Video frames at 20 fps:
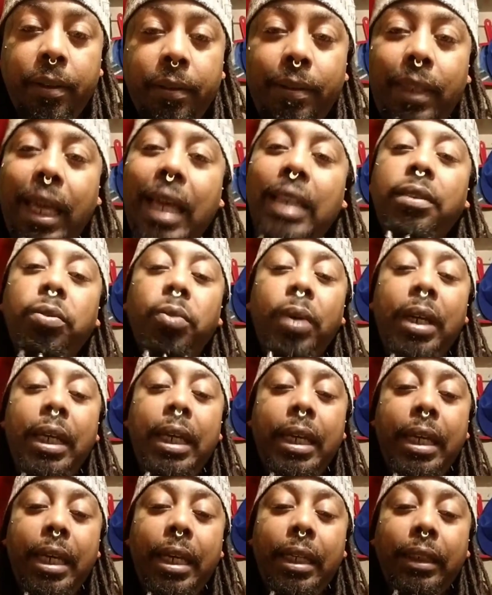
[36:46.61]
That's what
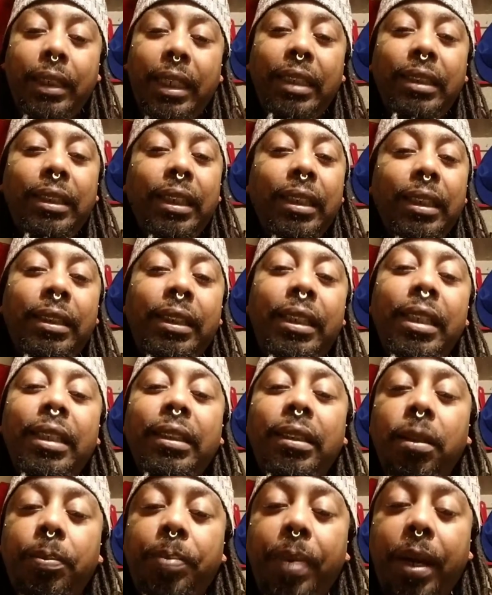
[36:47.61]
he is. He's a
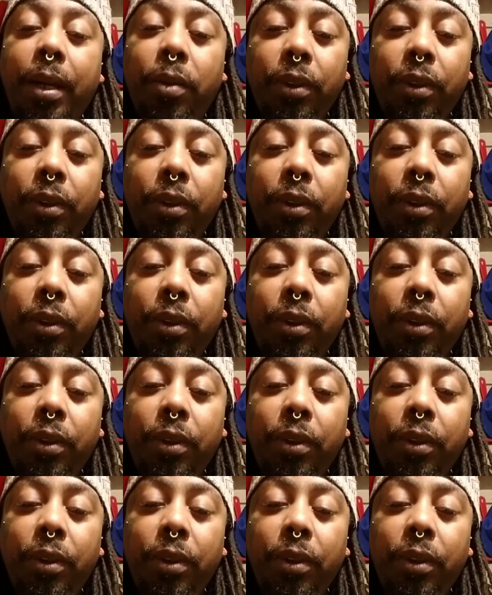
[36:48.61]
dissipator.